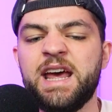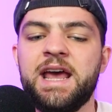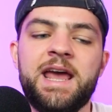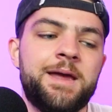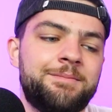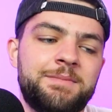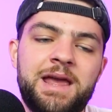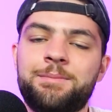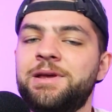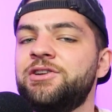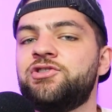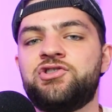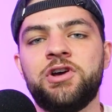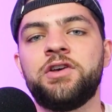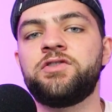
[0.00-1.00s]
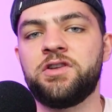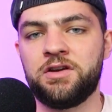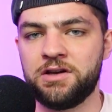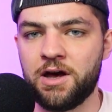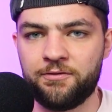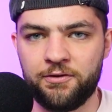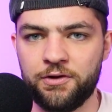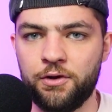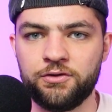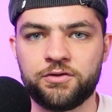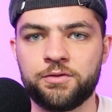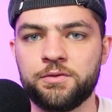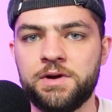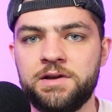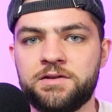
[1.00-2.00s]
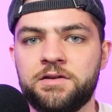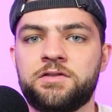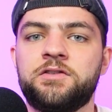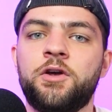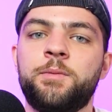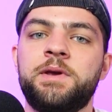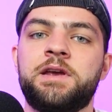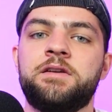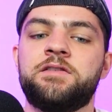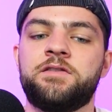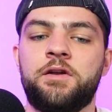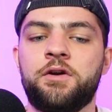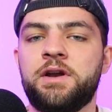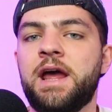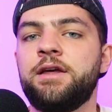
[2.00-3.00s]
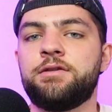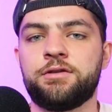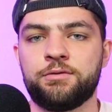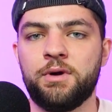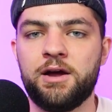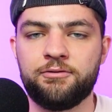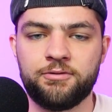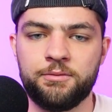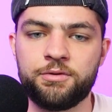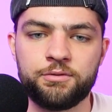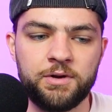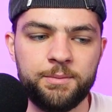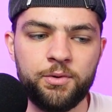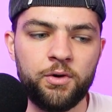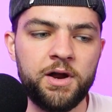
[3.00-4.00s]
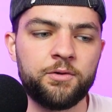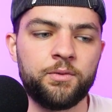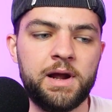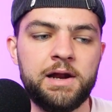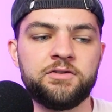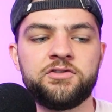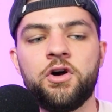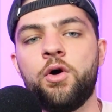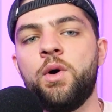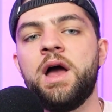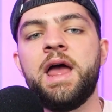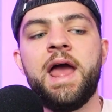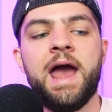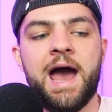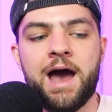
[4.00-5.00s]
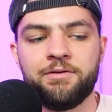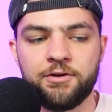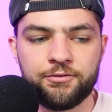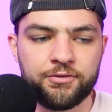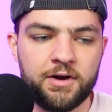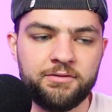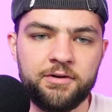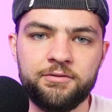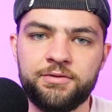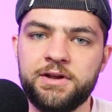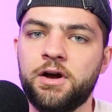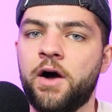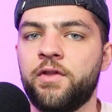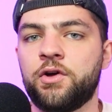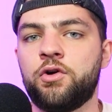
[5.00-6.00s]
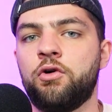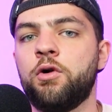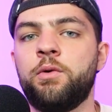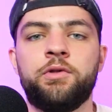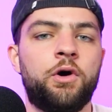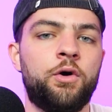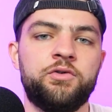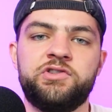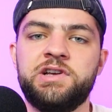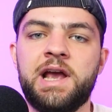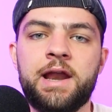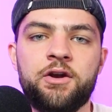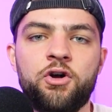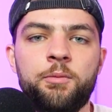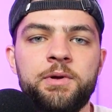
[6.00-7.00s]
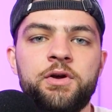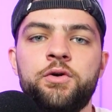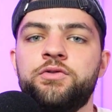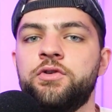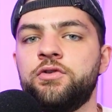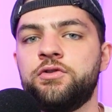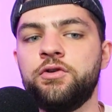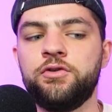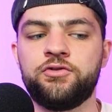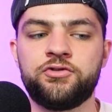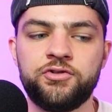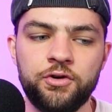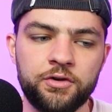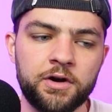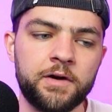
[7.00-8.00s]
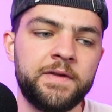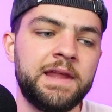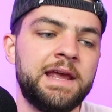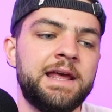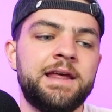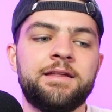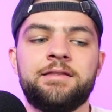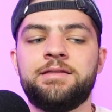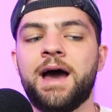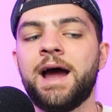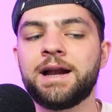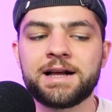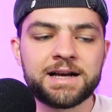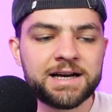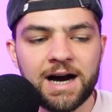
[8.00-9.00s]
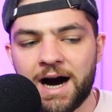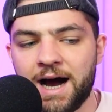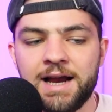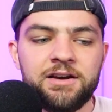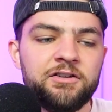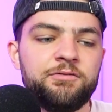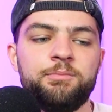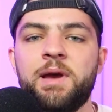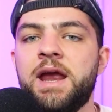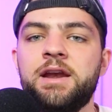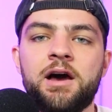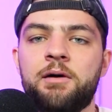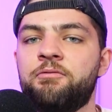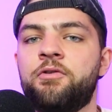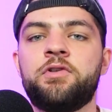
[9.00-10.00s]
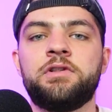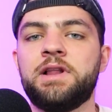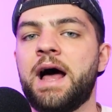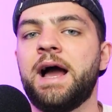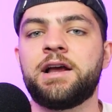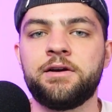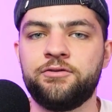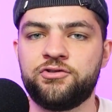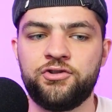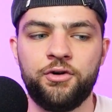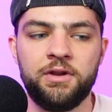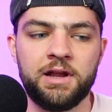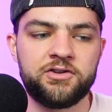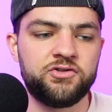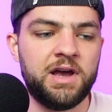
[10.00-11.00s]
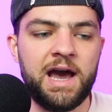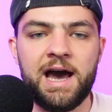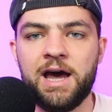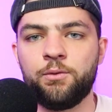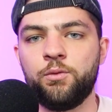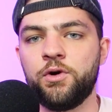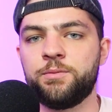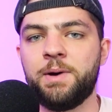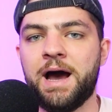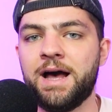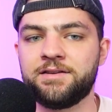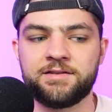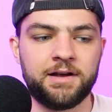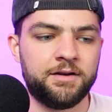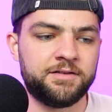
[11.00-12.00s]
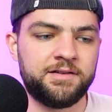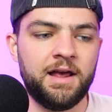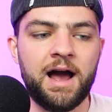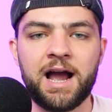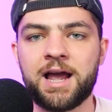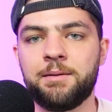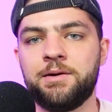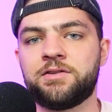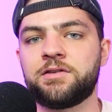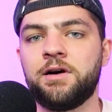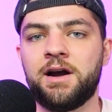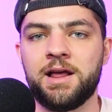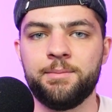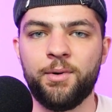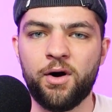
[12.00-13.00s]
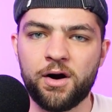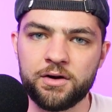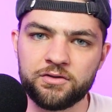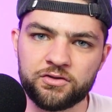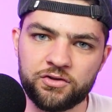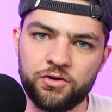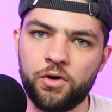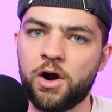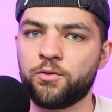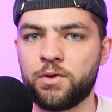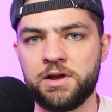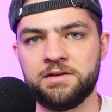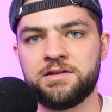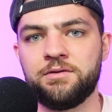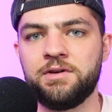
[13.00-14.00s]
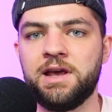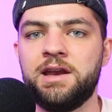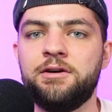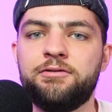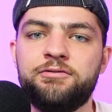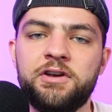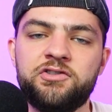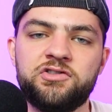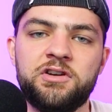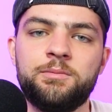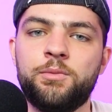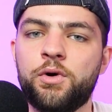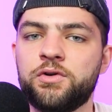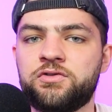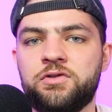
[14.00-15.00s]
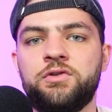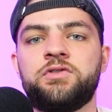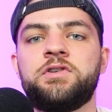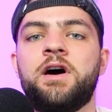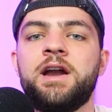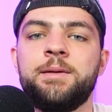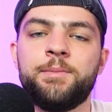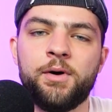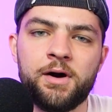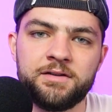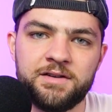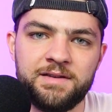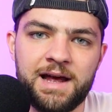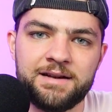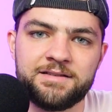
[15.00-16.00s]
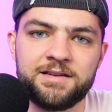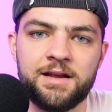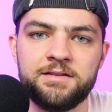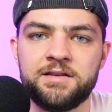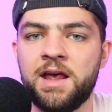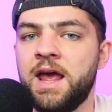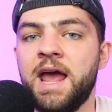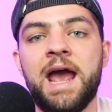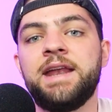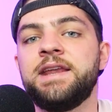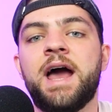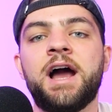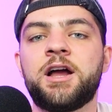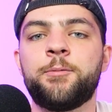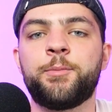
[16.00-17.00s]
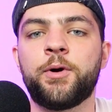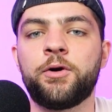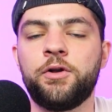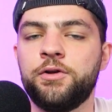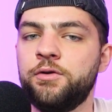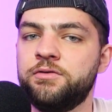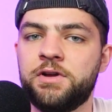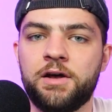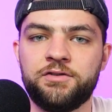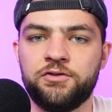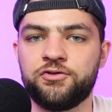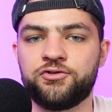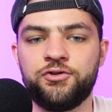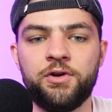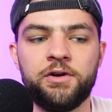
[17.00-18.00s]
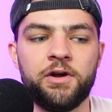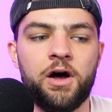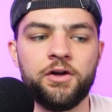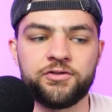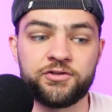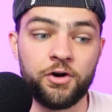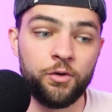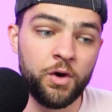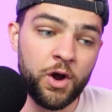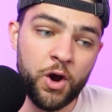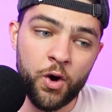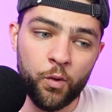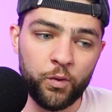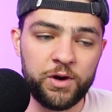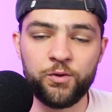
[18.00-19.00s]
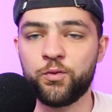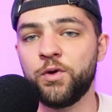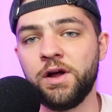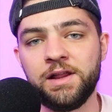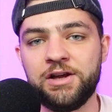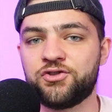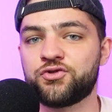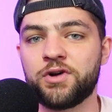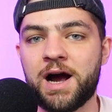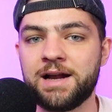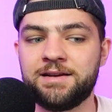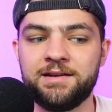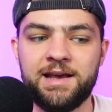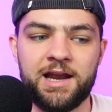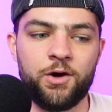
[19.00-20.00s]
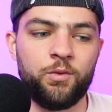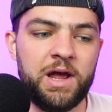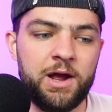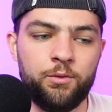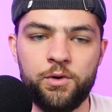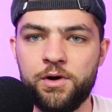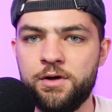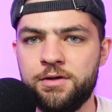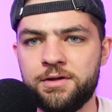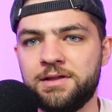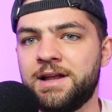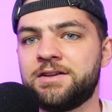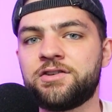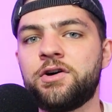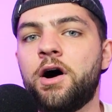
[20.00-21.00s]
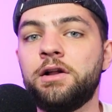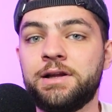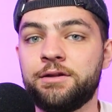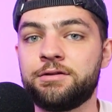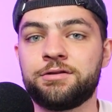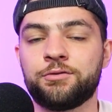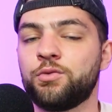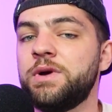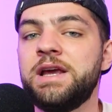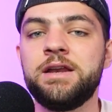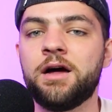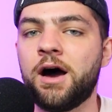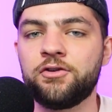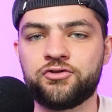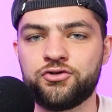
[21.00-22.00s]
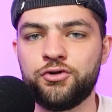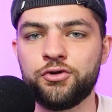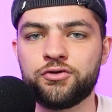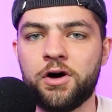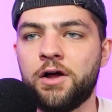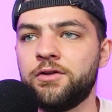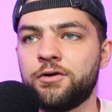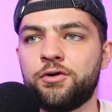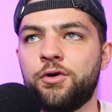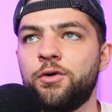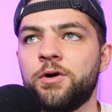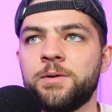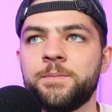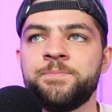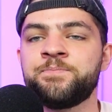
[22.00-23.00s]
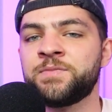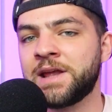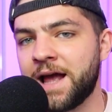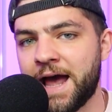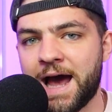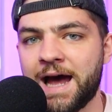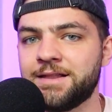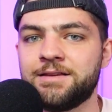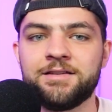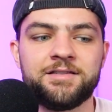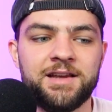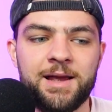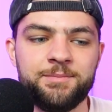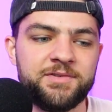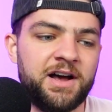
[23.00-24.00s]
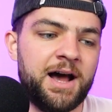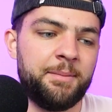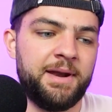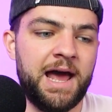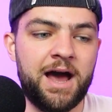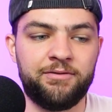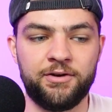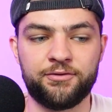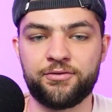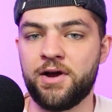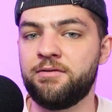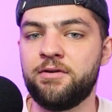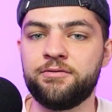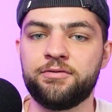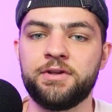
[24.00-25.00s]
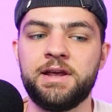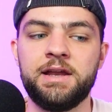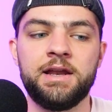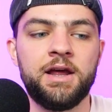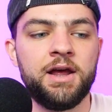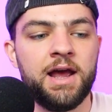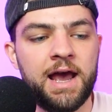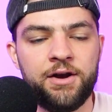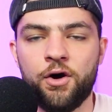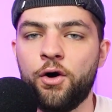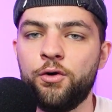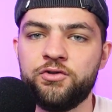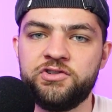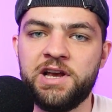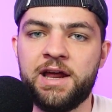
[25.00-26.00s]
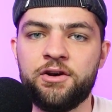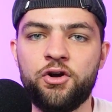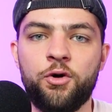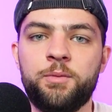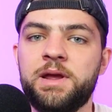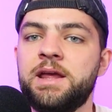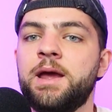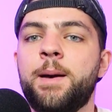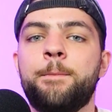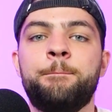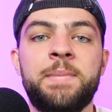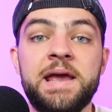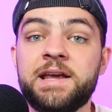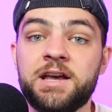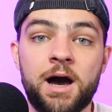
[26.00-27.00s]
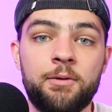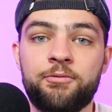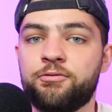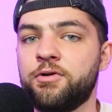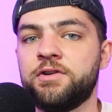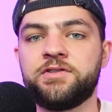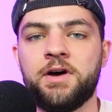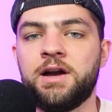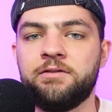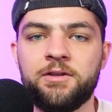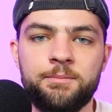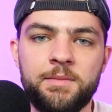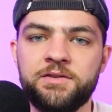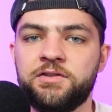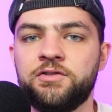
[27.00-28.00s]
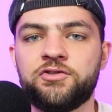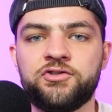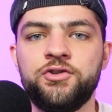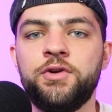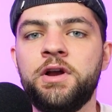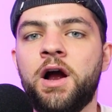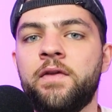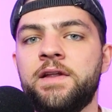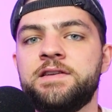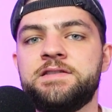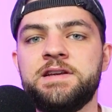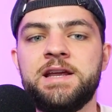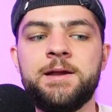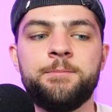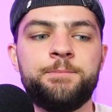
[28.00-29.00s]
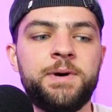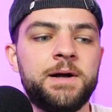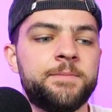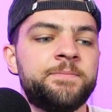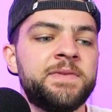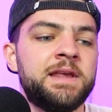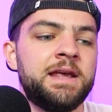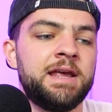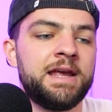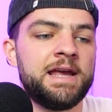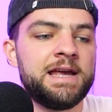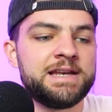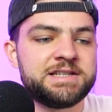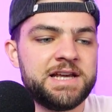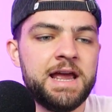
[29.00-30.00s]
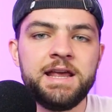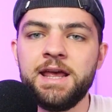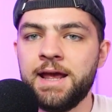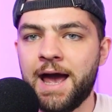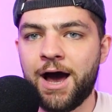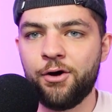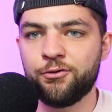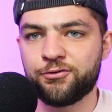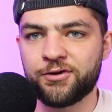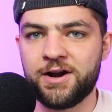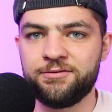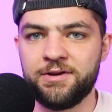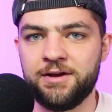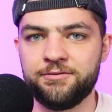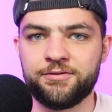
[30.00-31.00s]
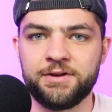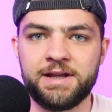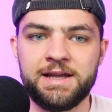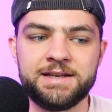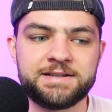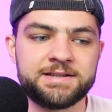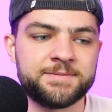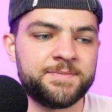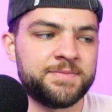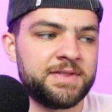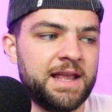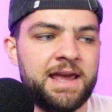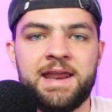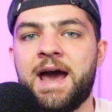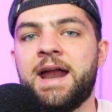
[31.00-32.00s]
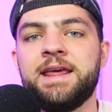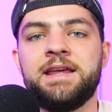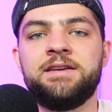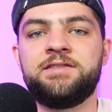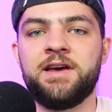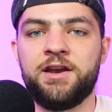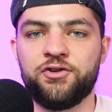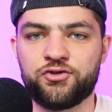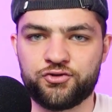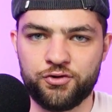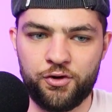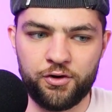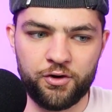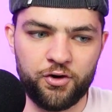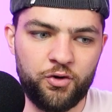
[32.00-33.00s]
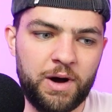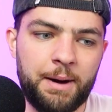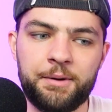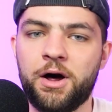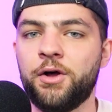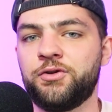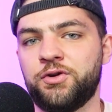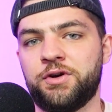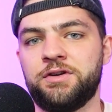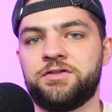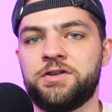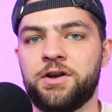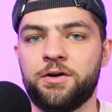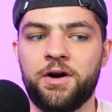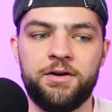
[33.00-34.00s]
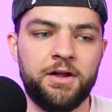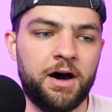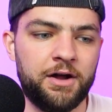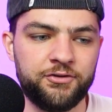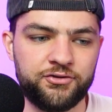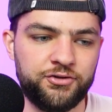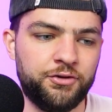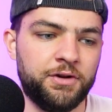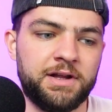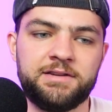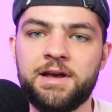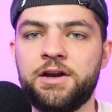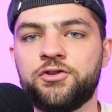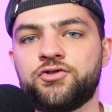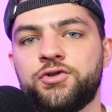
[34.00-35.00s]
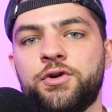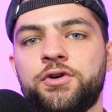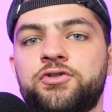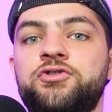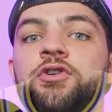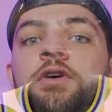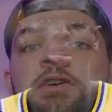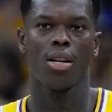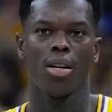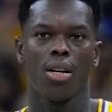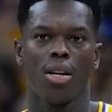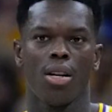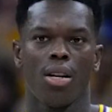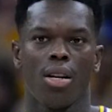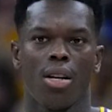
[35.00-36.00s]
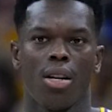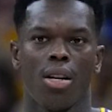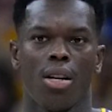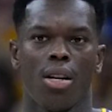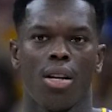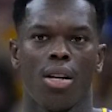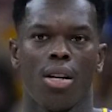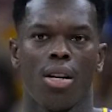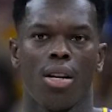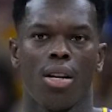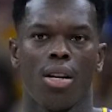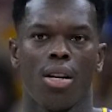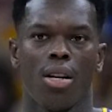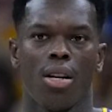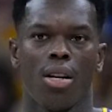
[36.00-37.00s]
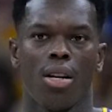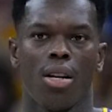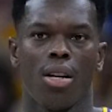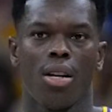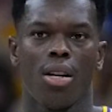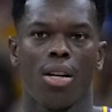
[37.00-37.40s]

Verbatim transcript: hit maybe just enough of those threes to still be considered a threat from three-point range. So having Fred VanVleet on the court with O G Anunoby, who's a good shooter, that kind of made up for the lack of shooting that you had with Pascal Siakam and Scottie Barnes, who are relatively inefficient, more so Scottie Barnes in that sense, and Jakob Poeltl, who doesn't shoot at all. So we really tried to get away with, let's call it, three non-shooters on the court at the same time, and having Fred VanVleet and O G Anunoby make up for a ton of the missing shooting on the team. But taking out Fred VanVleet and adding in Dennis Schröder, who I would also consider a non-shooter. Like, Dennis Schröder, sure, he shoots like thirty-three percent from three,